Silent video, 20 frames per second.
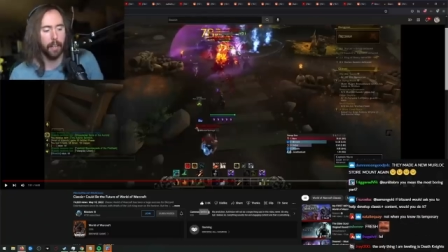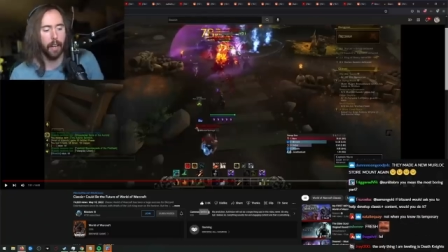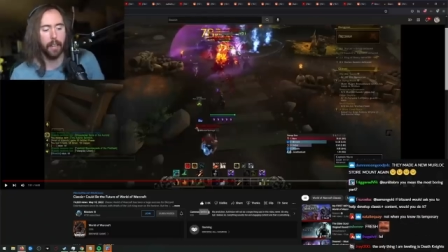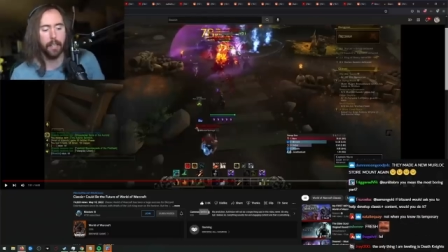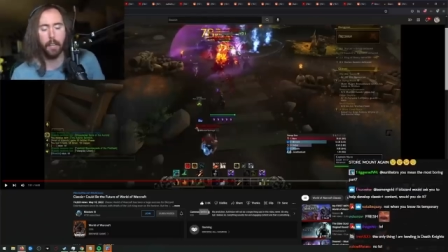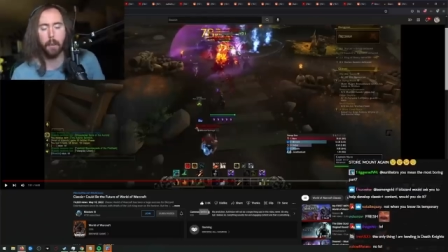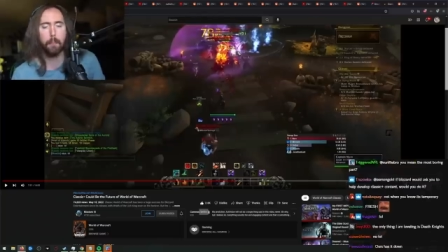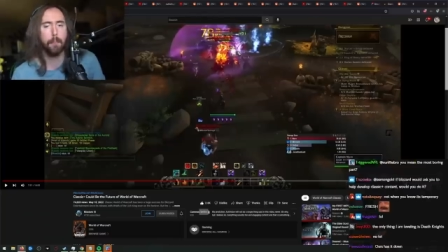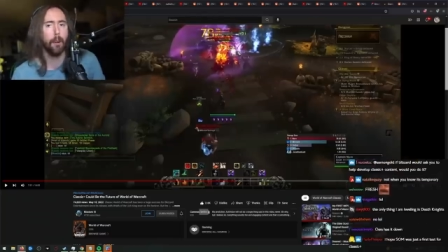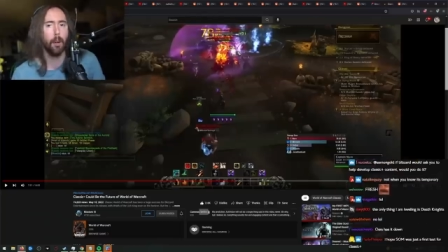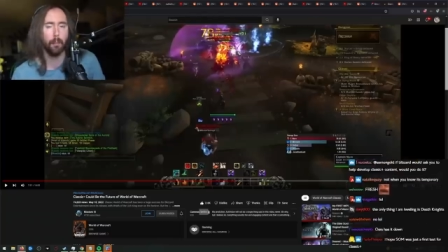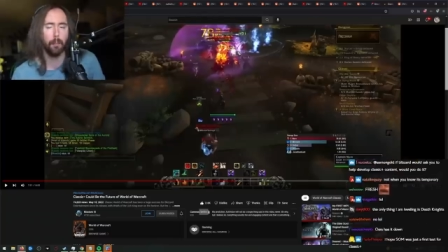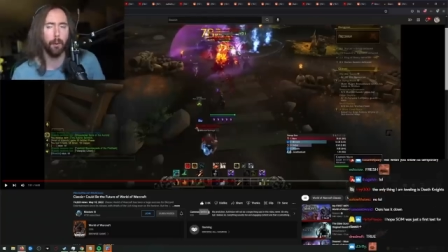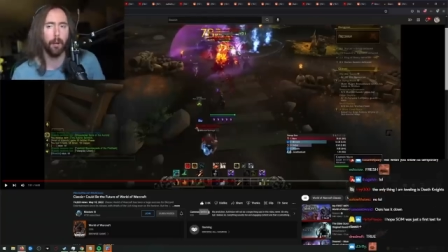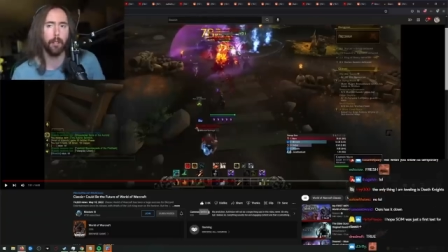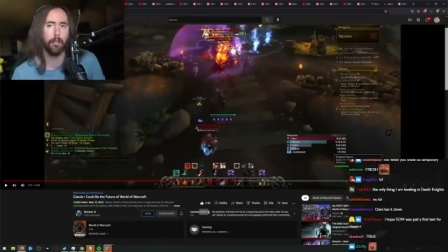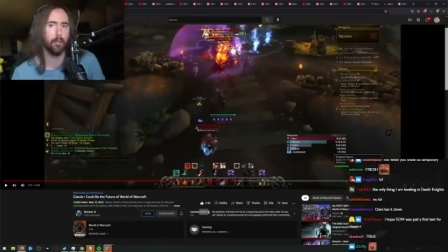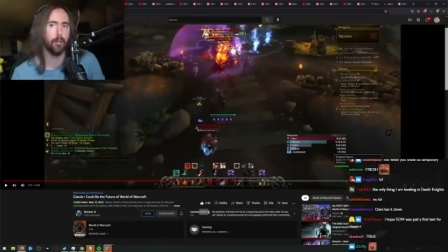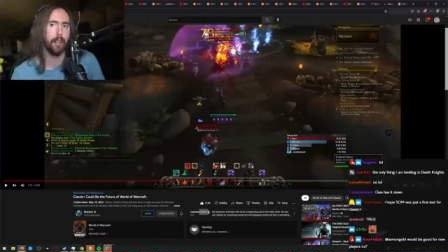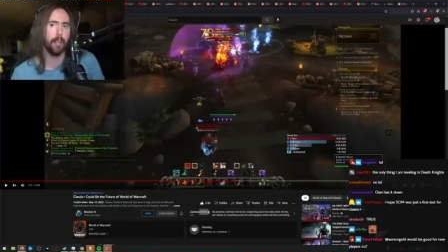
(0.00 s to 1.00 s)
I get peer
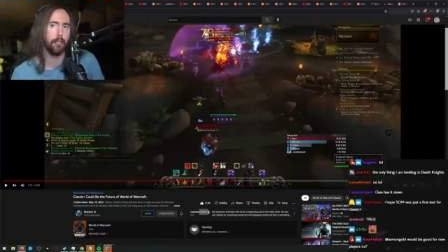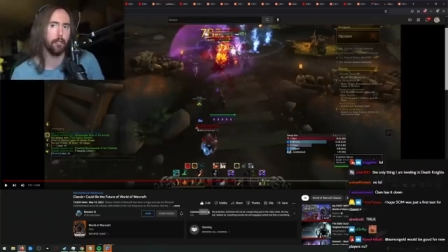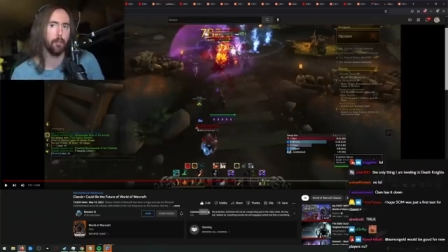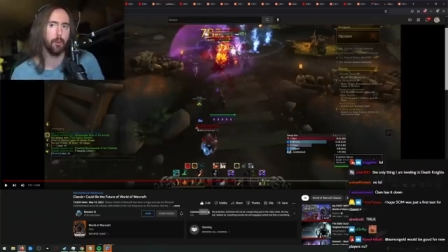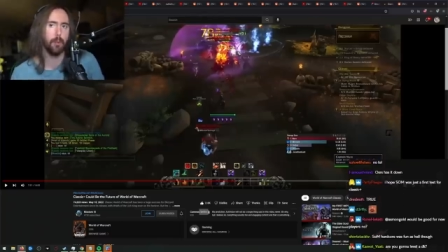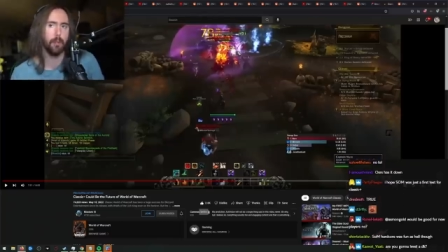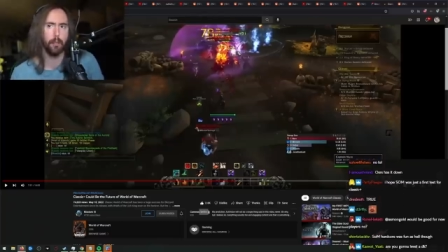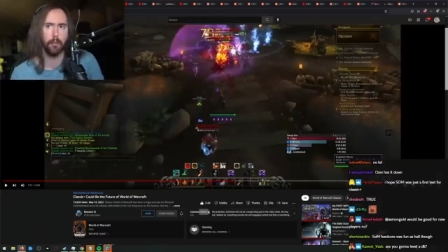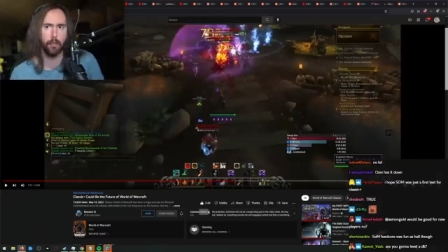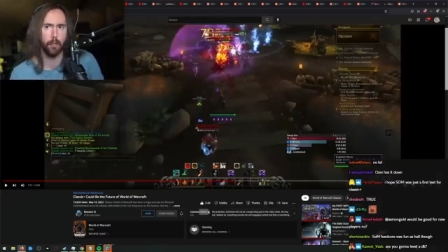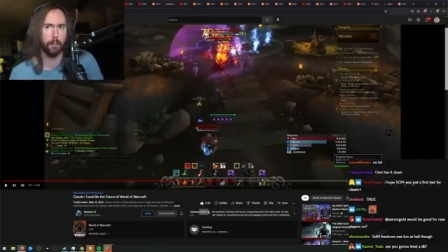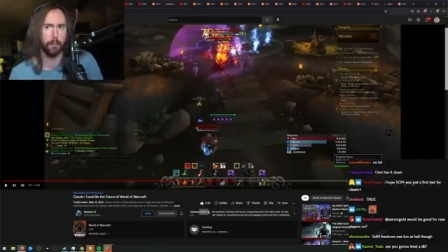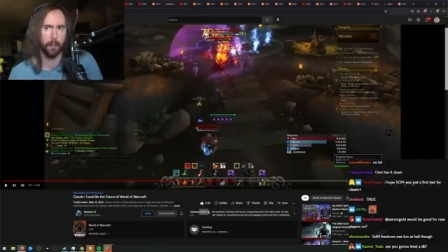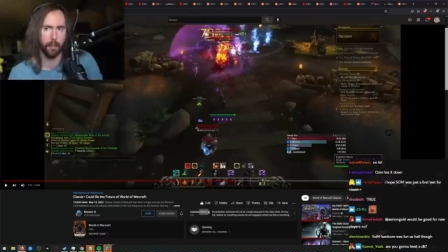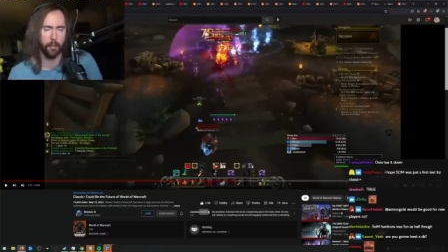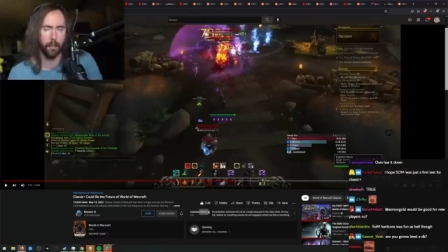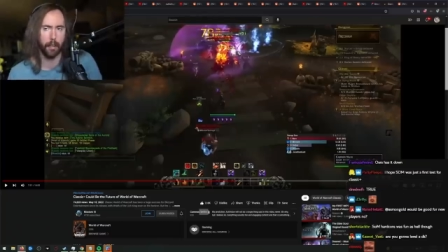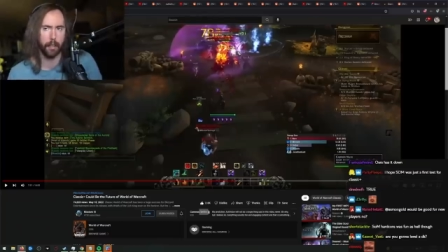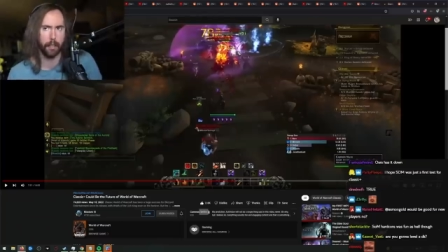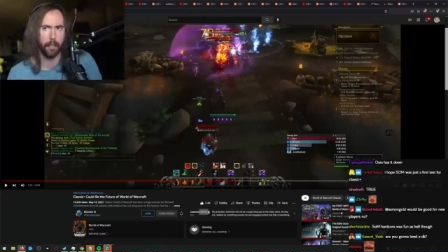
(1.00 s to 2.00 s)
pressured into it or something
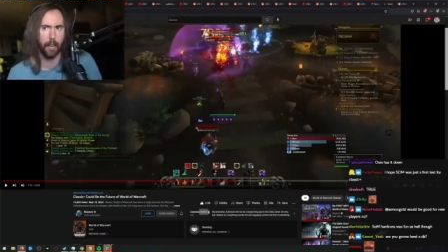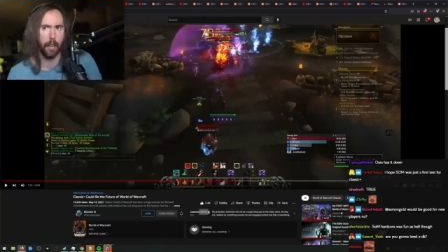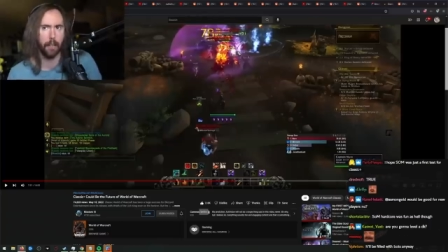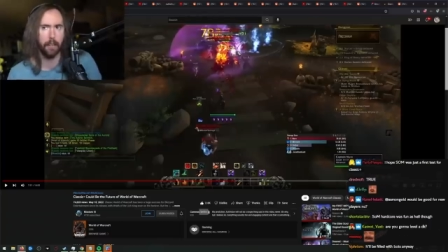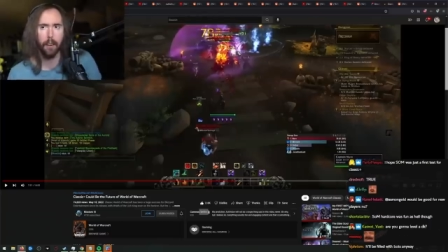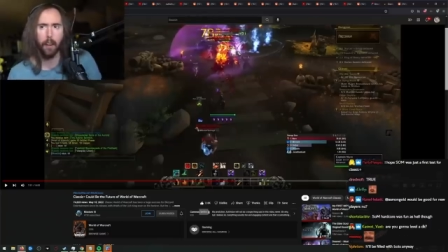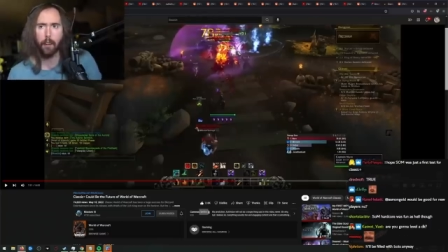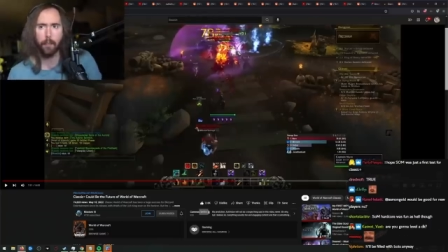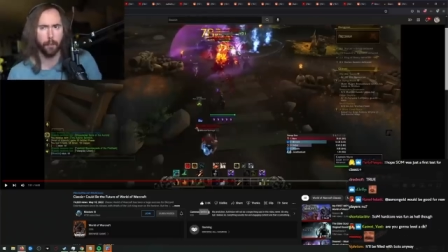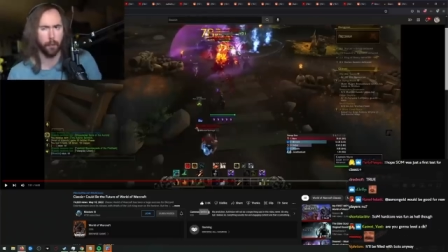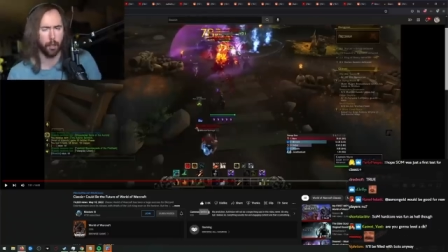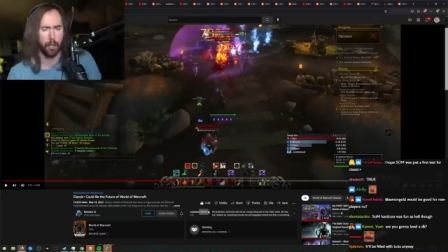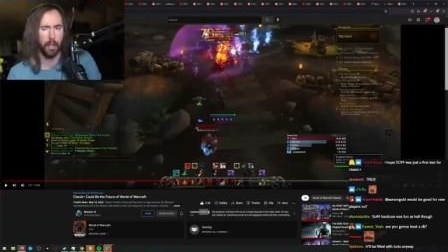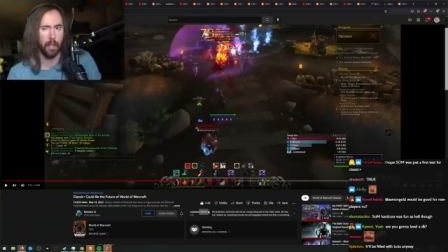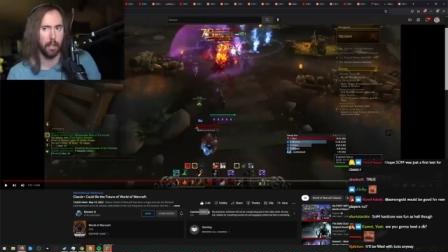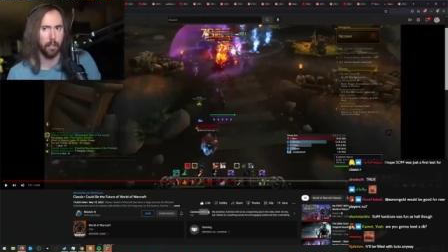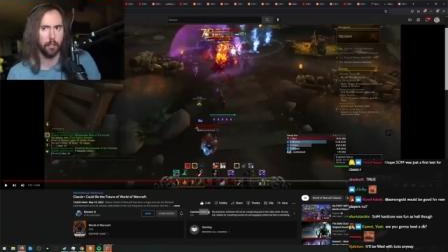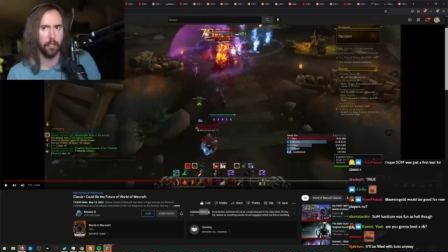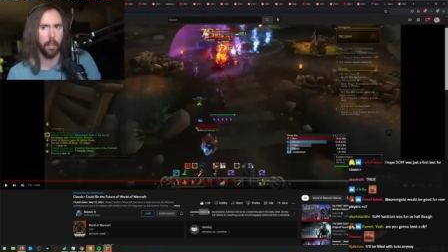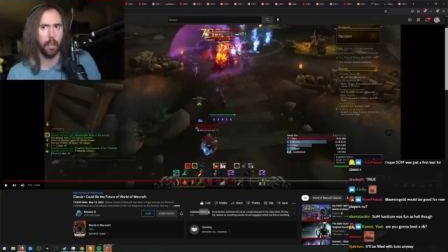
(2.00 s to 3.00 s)
like that for
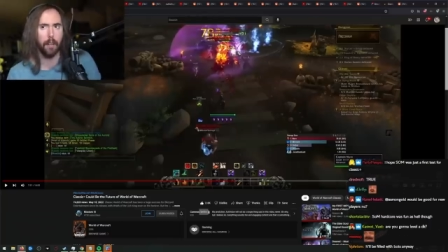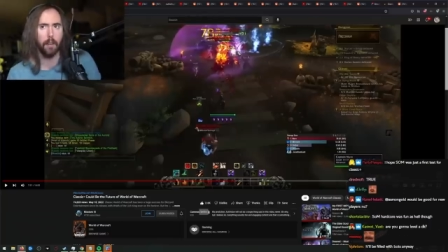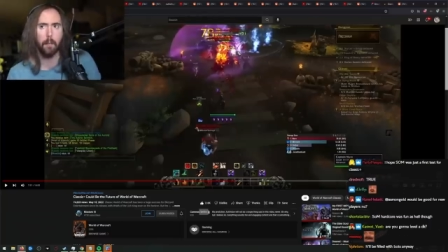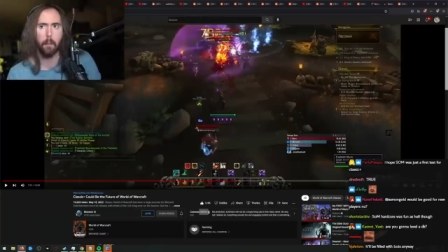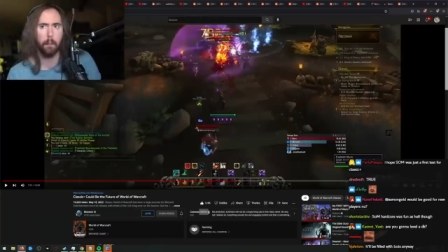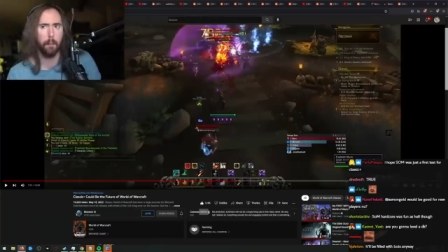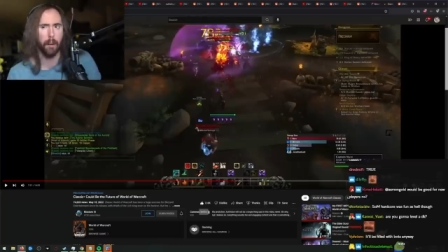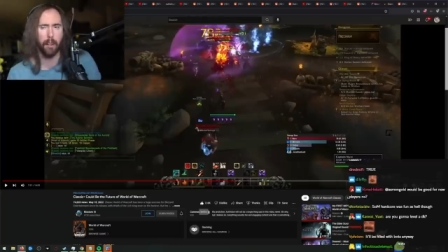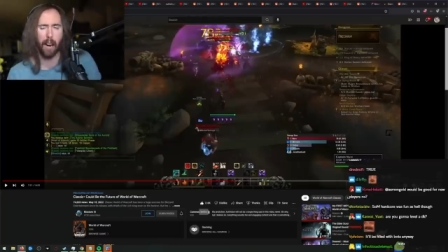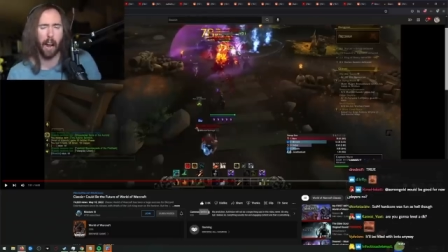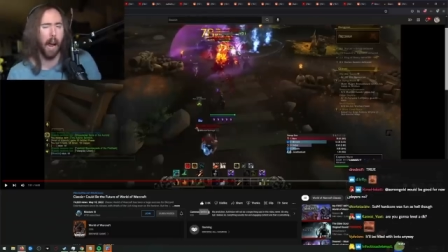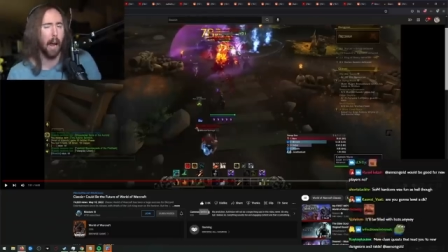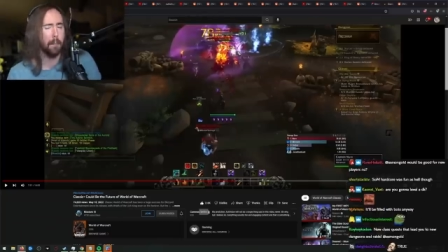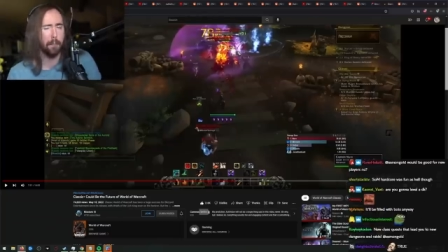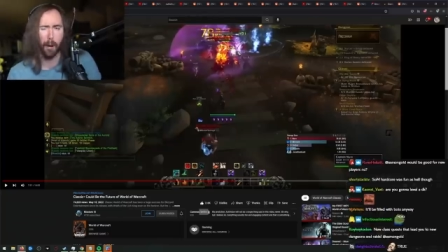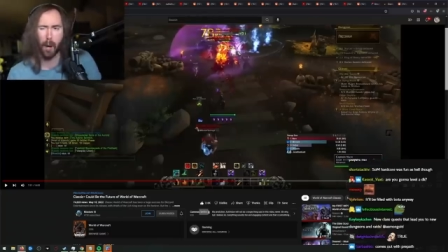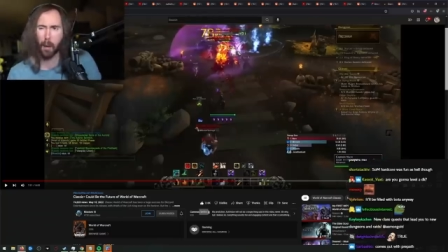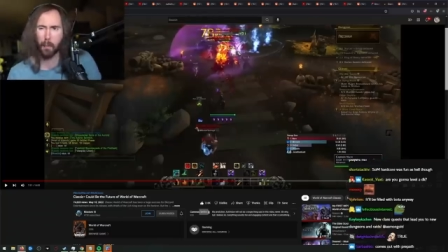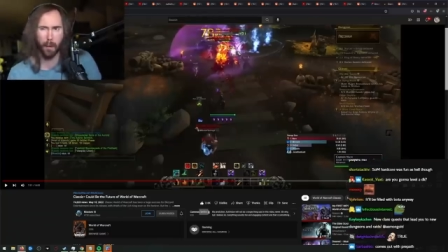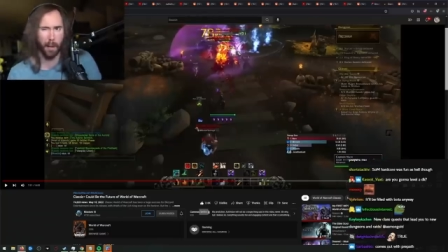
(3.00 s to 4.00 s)
content, but I
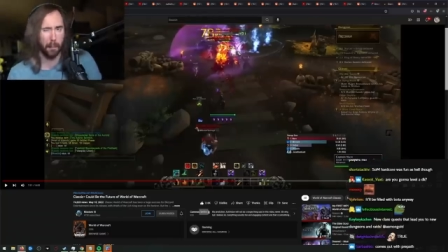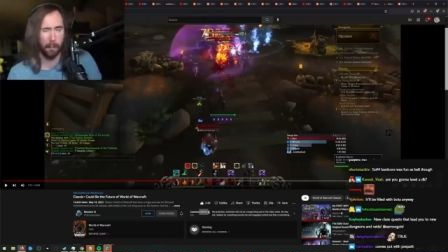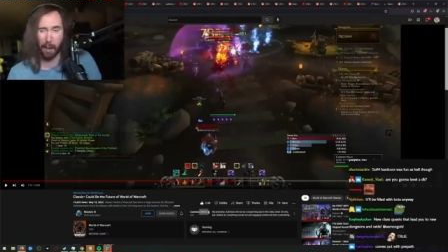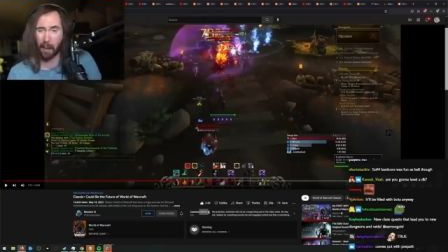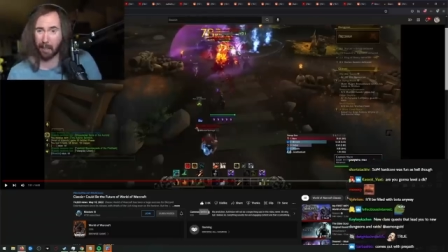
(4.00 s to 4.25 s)
probably am not